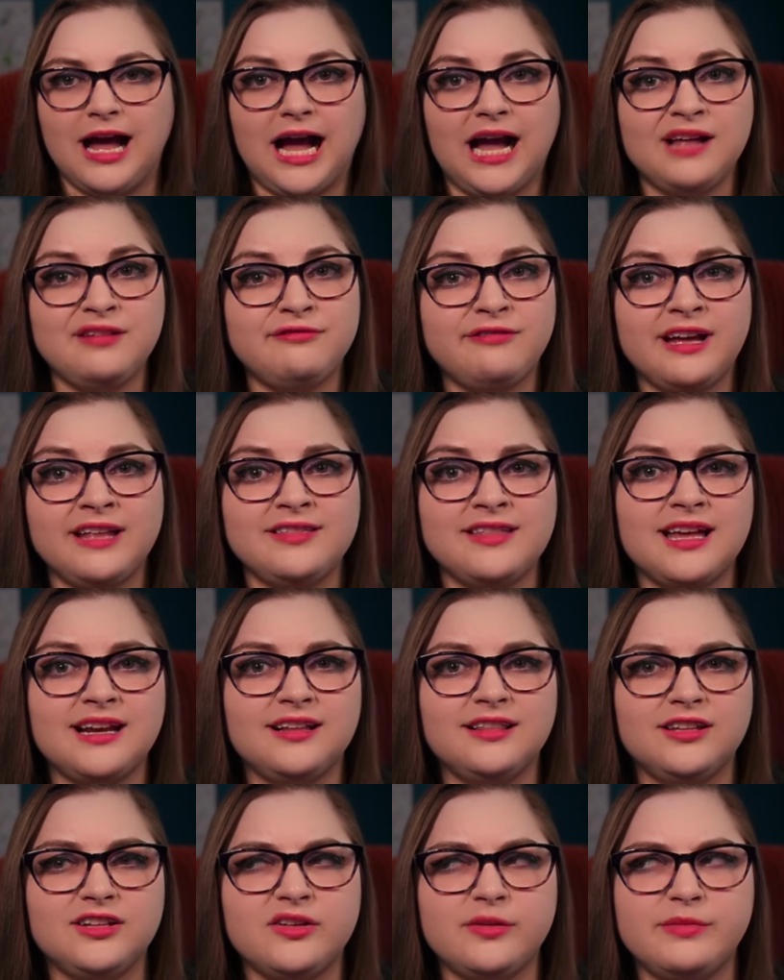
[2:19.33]
I find that a
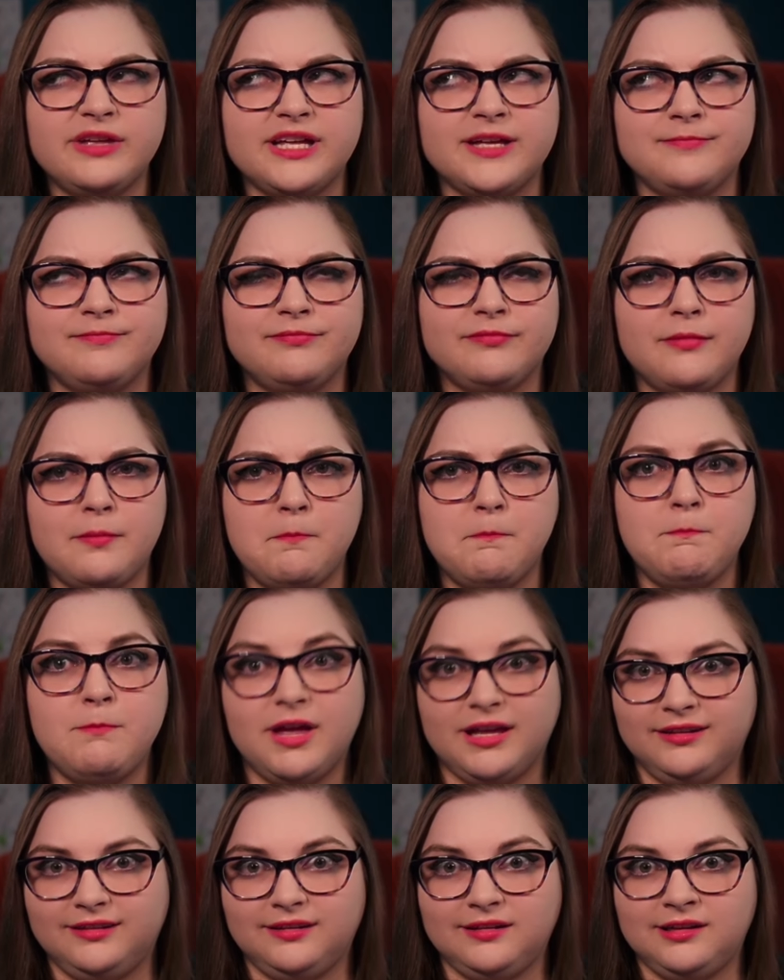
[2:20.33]
little bit
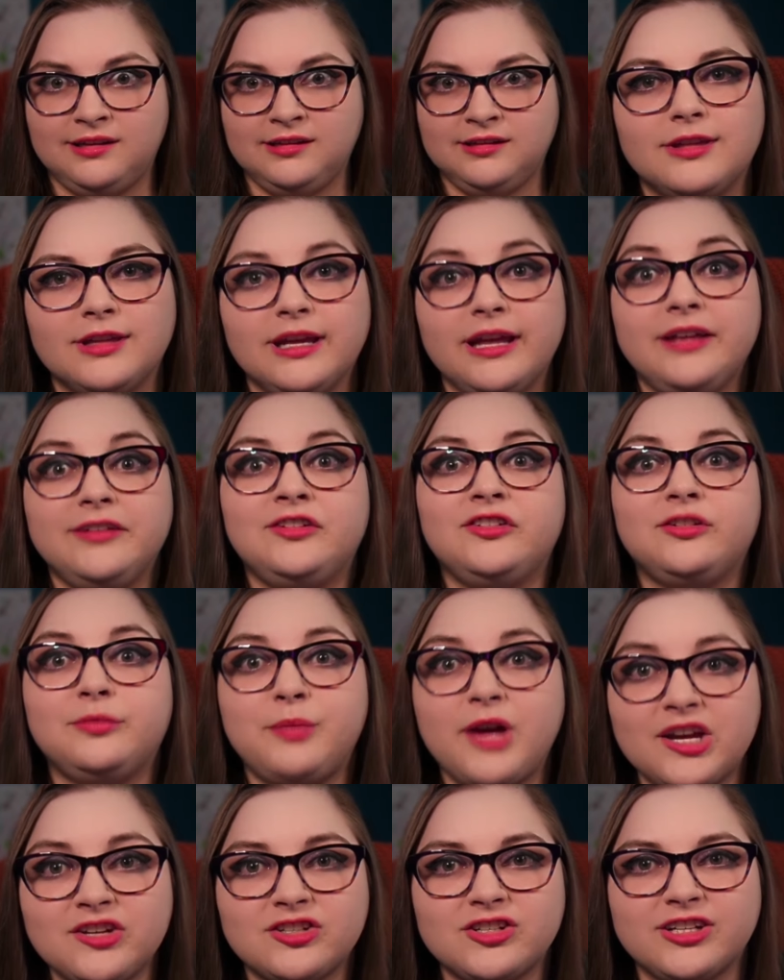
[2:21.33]
messy,
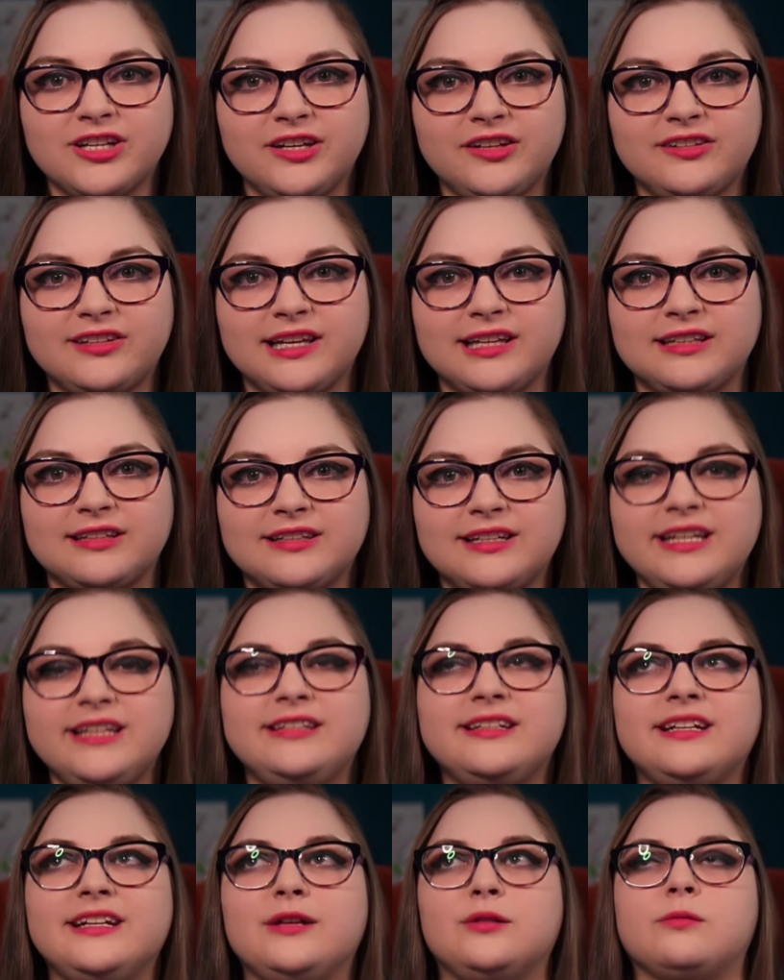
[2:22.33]
especially since he
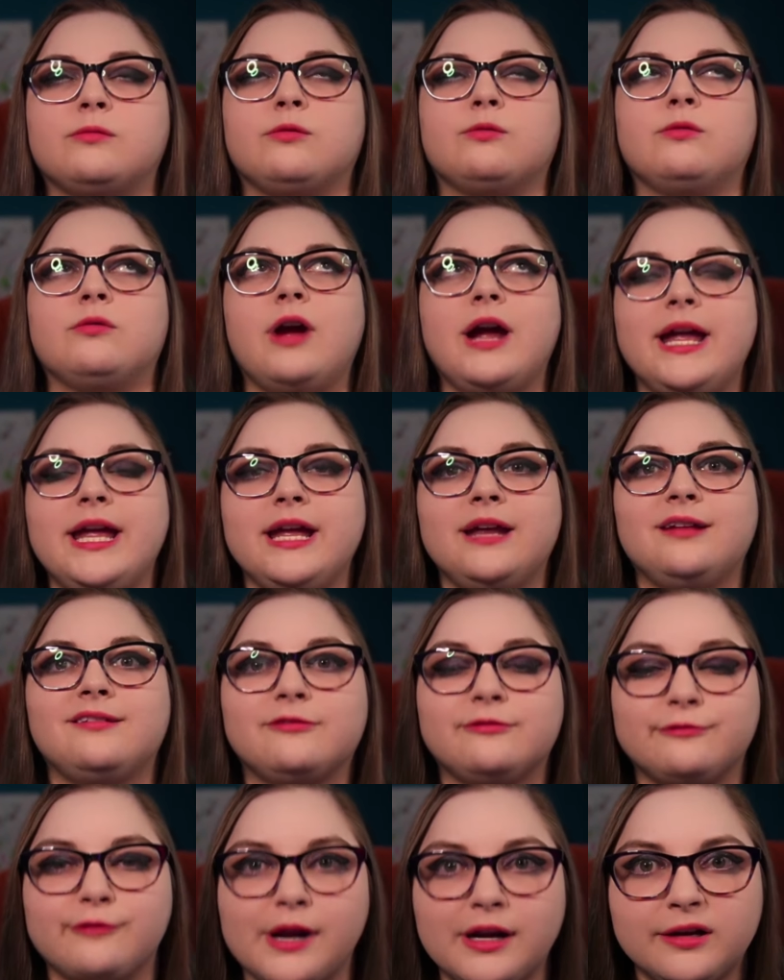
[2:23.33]
did it right in
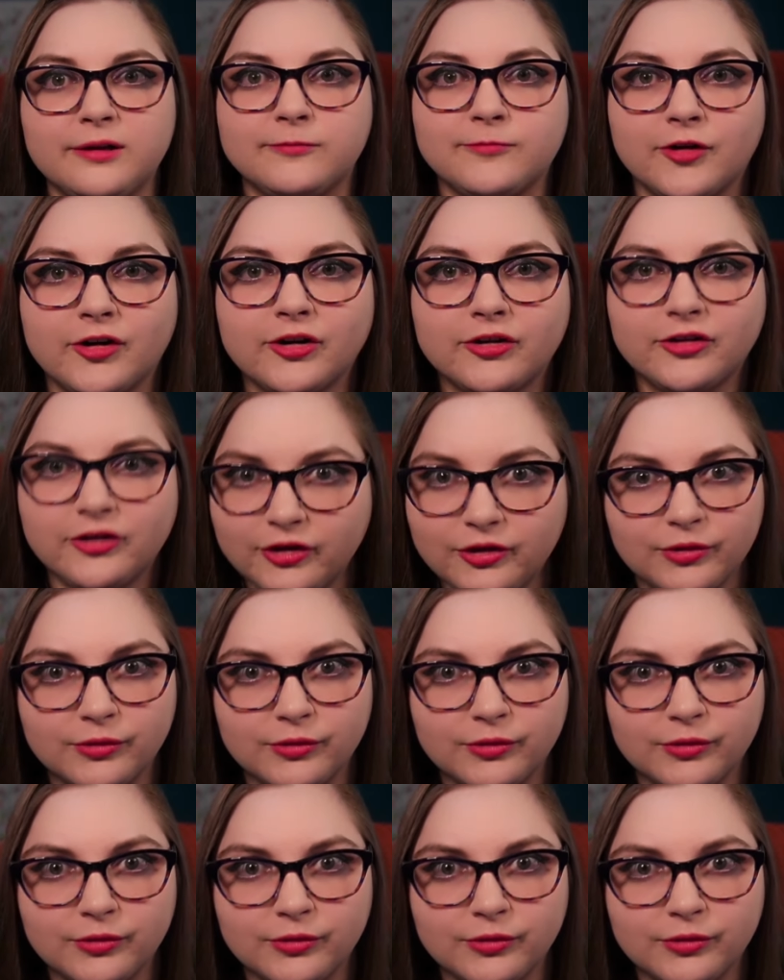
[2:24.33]
front of her, too.